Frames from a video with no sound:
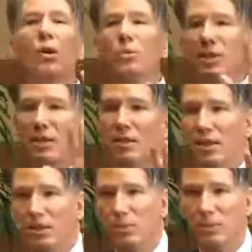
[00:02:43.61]
only
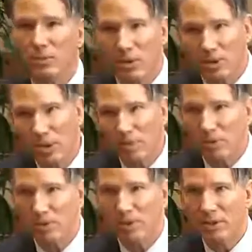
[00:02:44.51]
thing that we've grown
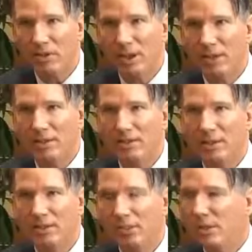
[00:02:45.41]
up with in the United
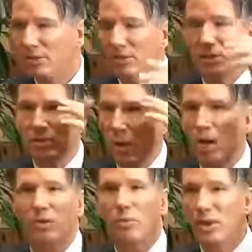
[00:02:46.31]
States, because this is
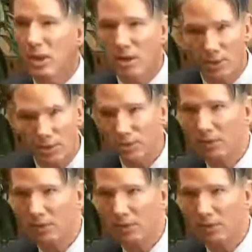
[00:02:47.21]
all that we know,